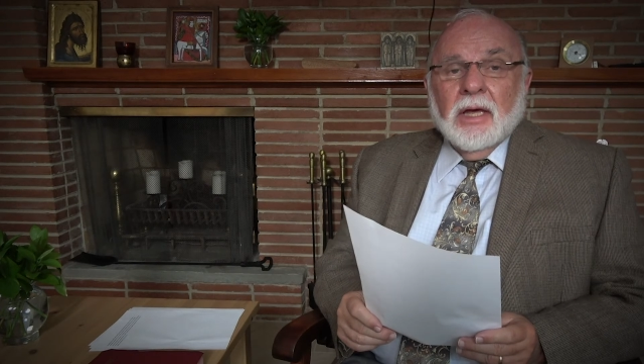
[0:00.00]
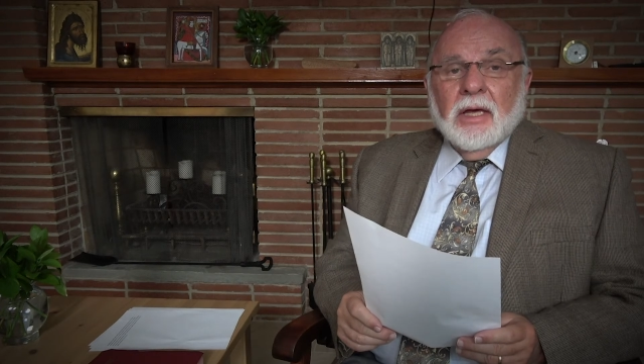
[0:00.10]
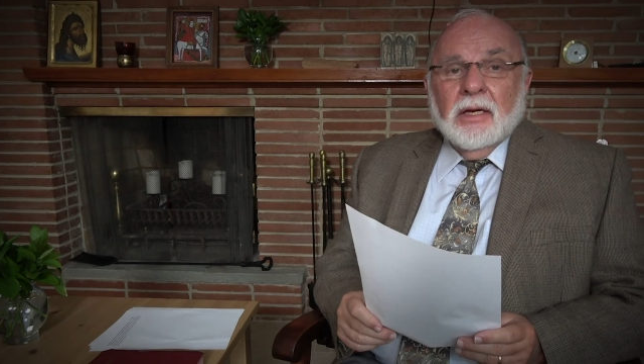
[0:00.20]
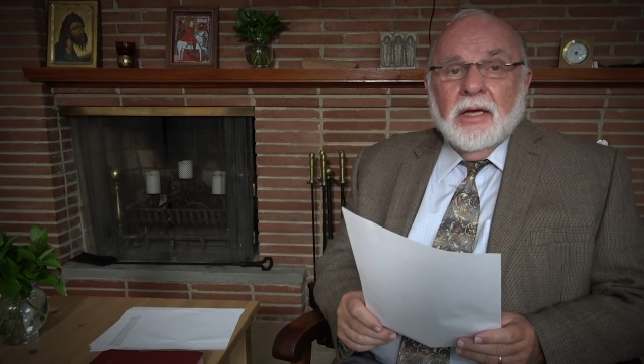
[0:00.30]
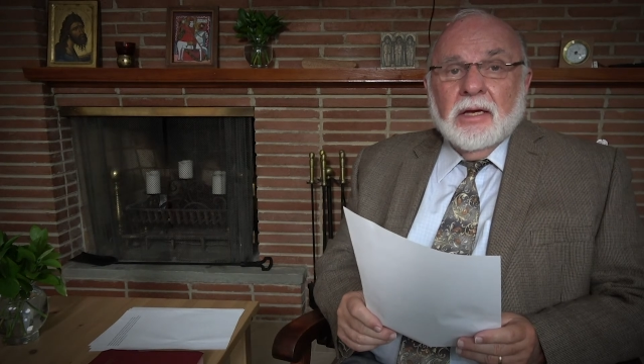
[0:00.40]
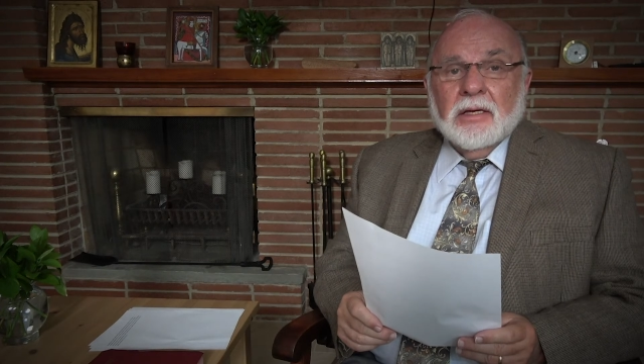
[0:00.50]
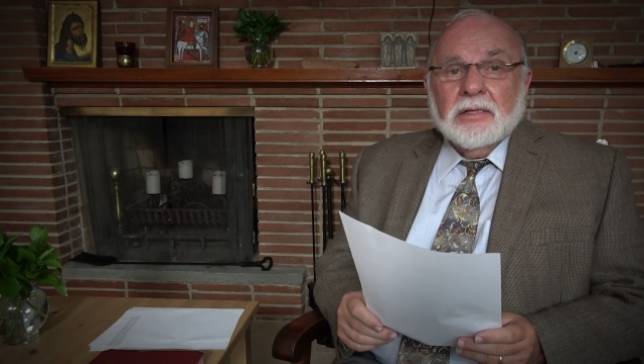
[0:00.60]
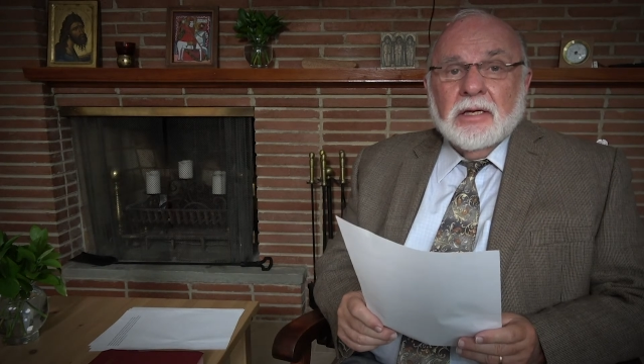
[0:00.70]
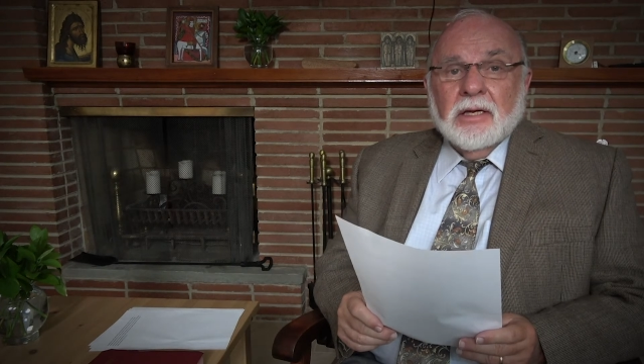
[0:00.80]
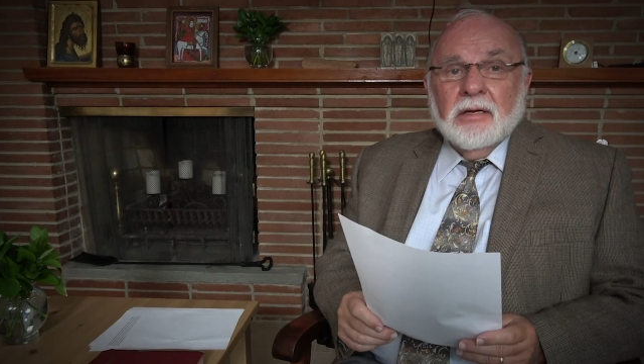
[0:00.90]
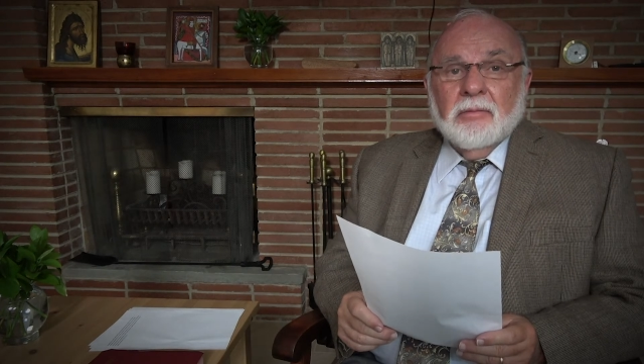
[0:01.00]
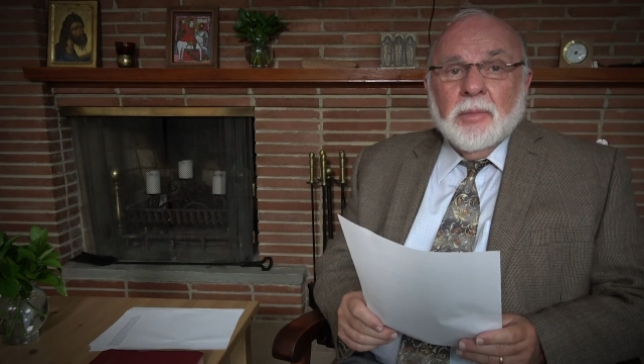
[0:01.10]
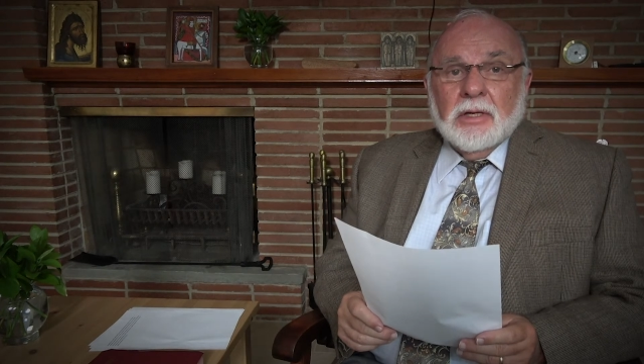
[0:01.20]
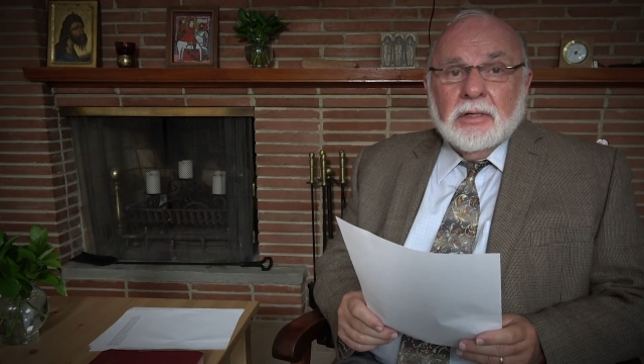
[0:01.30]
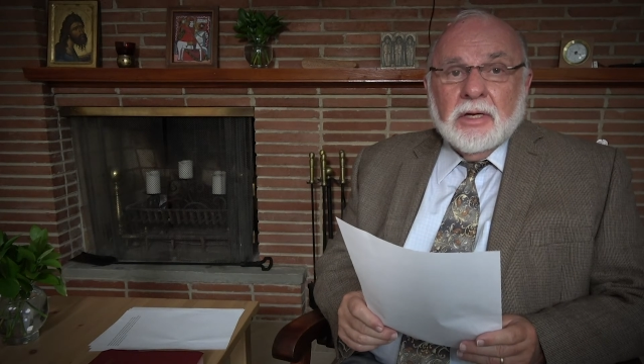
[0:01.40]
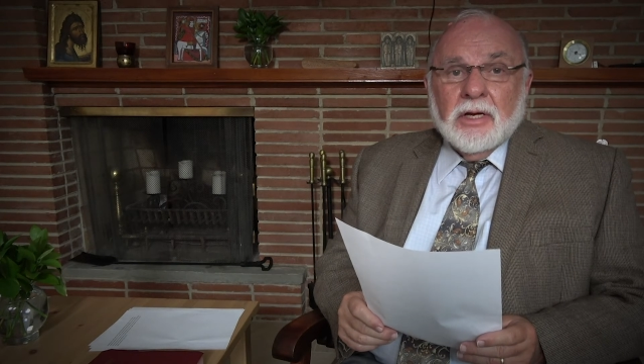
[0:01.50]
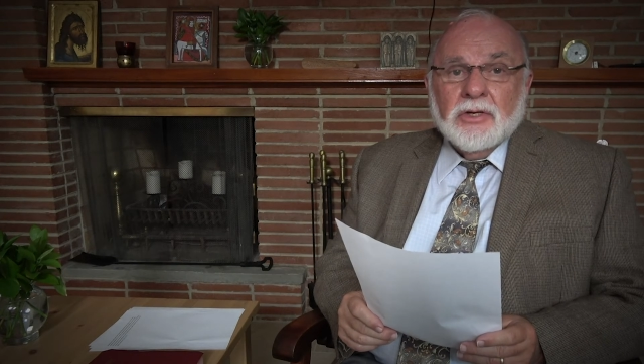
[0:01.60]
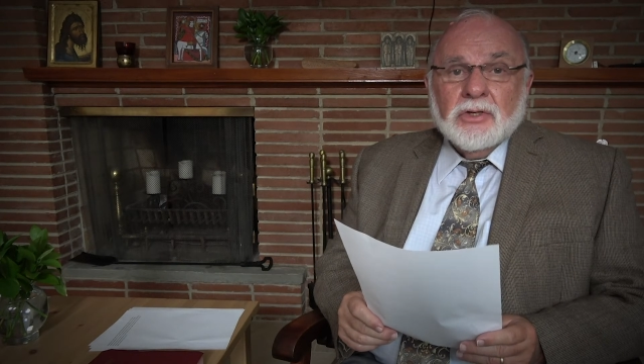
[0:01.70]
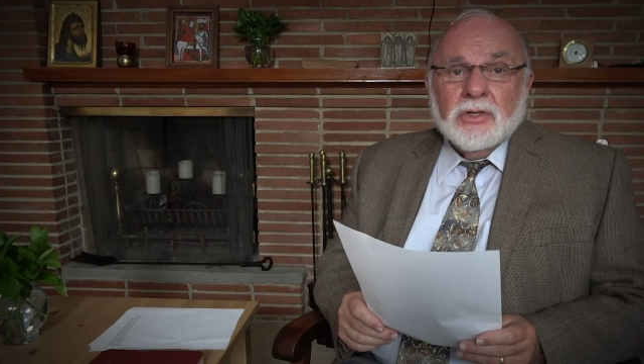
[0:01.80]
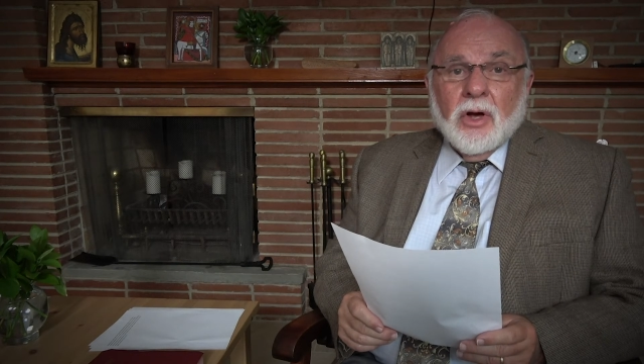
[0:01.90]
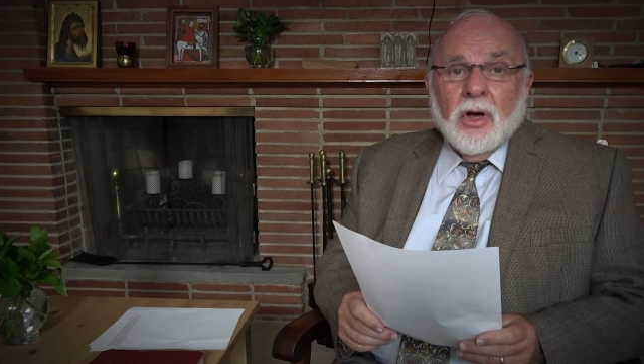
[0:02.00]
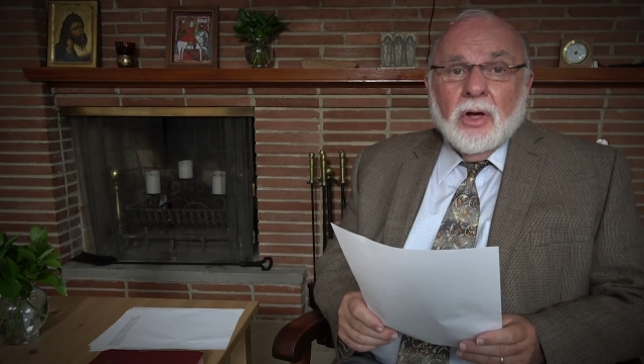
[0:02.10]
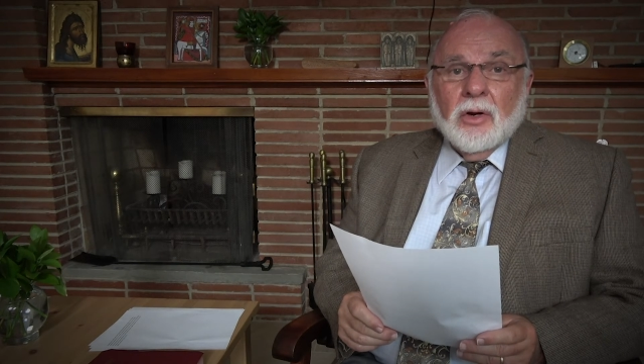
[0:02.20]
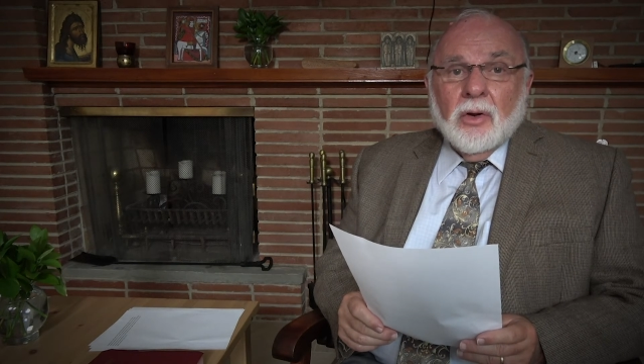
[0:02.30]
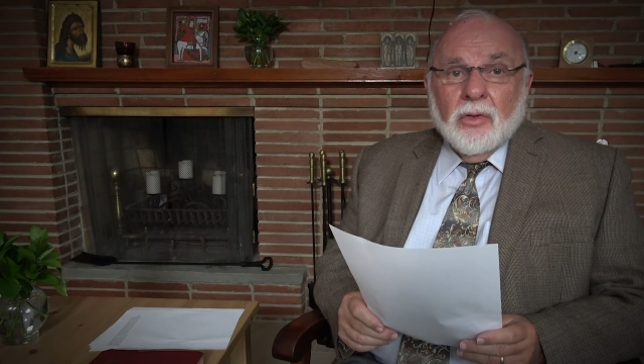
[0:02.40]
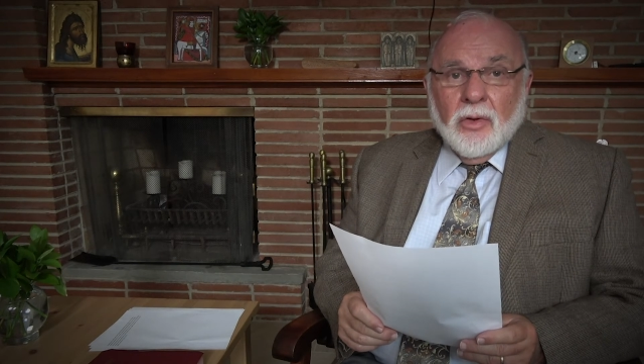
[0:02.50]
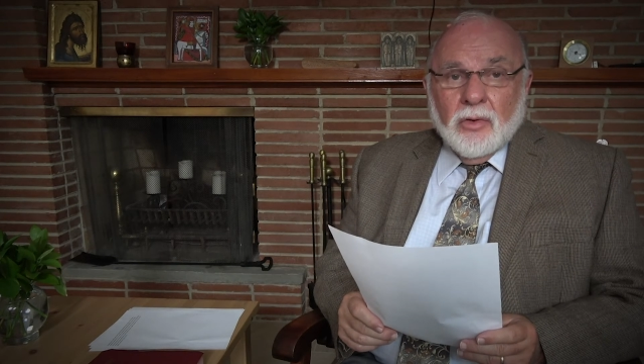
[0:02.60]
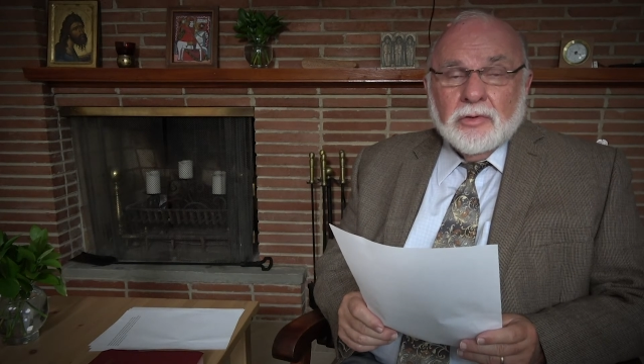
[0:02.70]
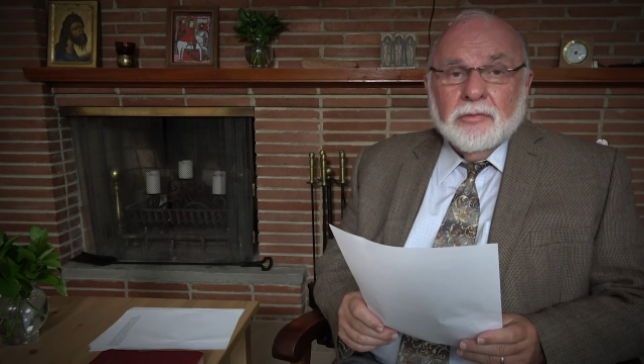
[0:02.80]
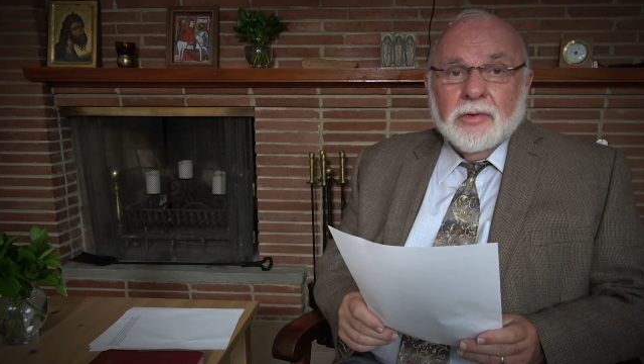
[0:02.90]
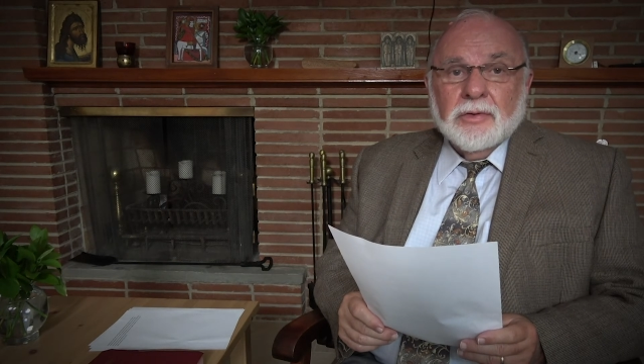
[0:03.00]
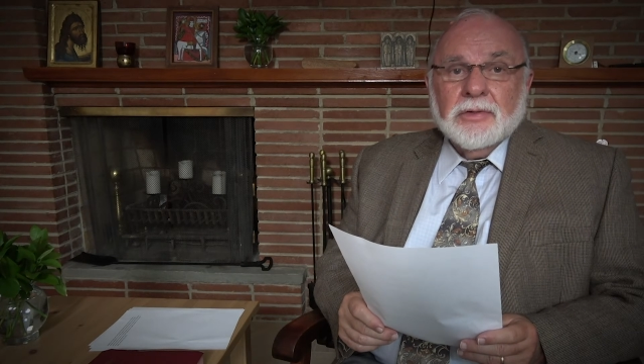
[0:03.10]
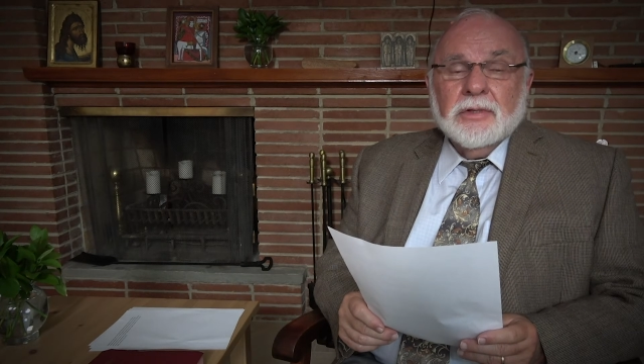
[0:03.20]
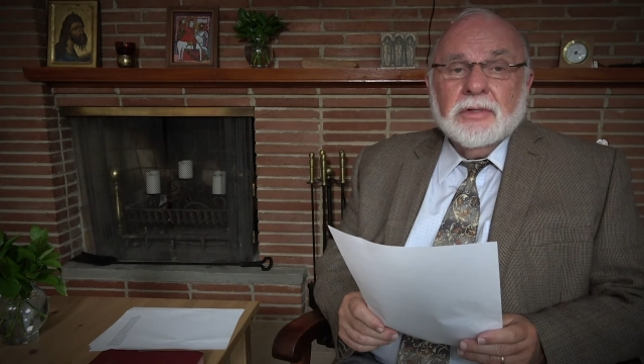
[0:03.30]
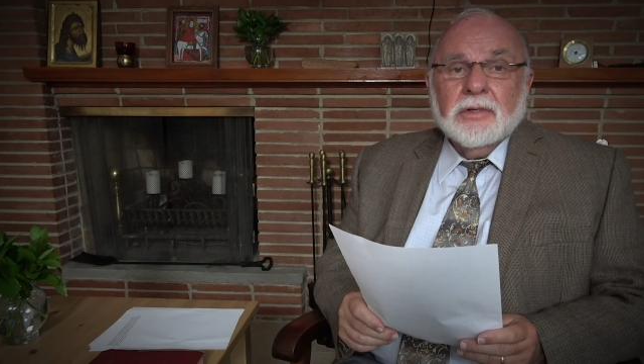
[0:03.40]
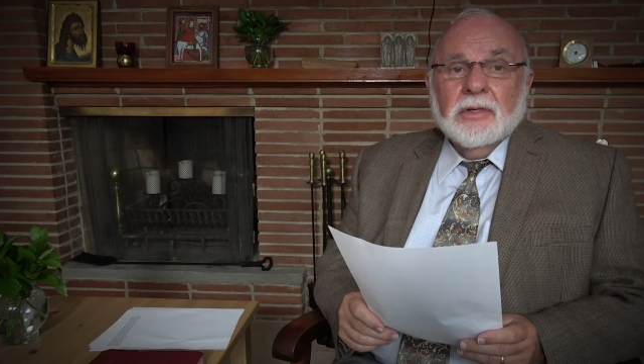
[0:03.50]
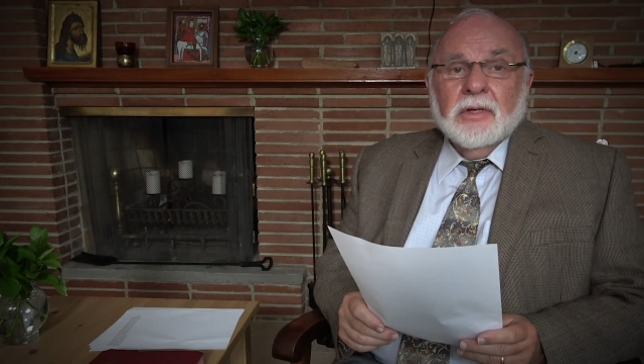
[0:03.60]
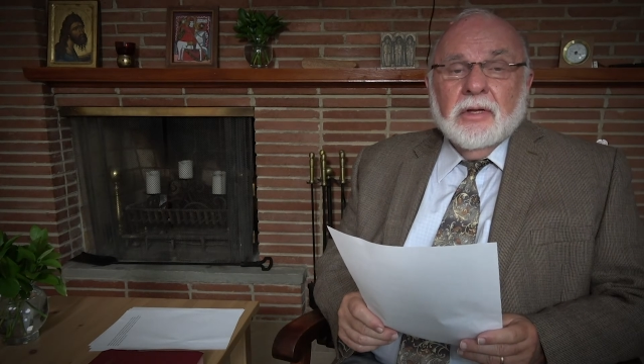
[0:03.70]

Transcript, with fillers: and has a meditation on those verses